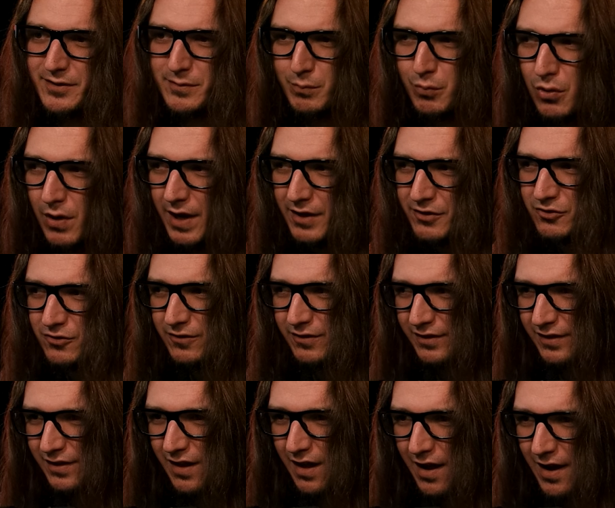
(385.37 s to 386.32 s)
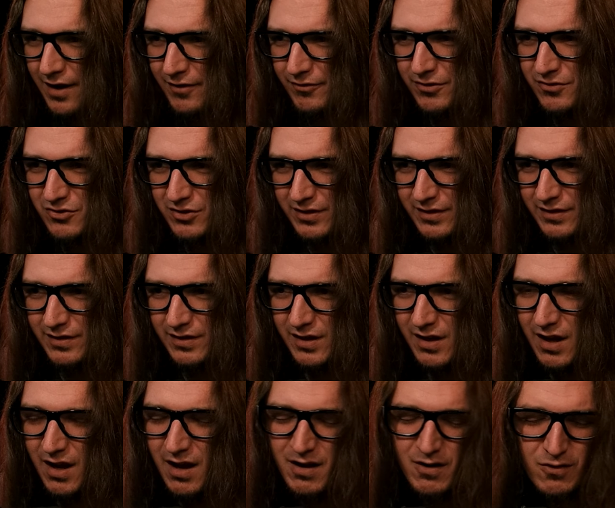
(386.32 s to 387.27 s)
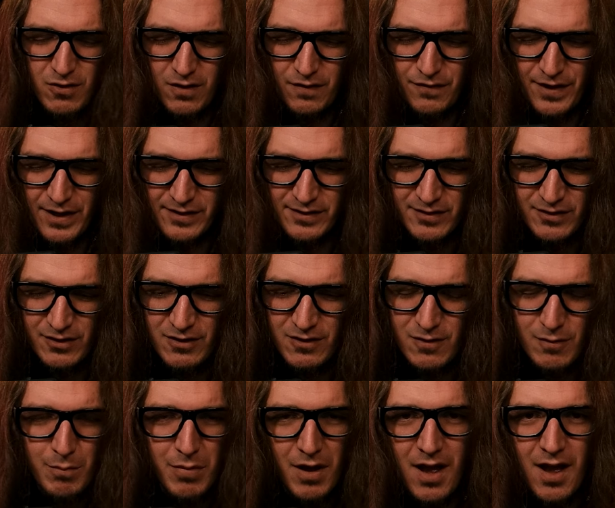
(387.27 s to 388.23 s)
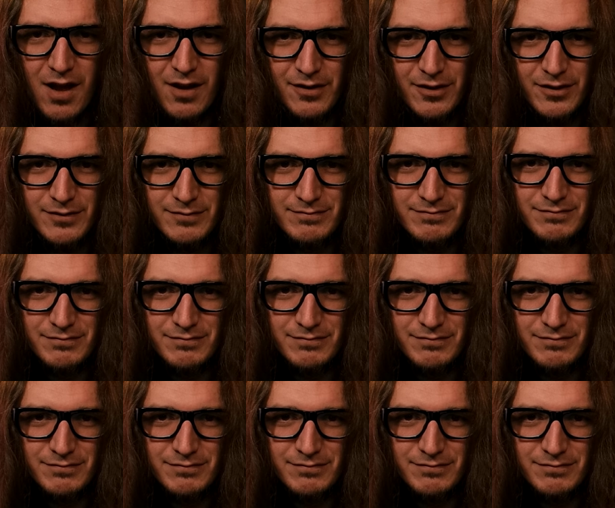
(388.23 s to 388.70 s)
pressure than the hydrogen. I don't know if that's good or bad.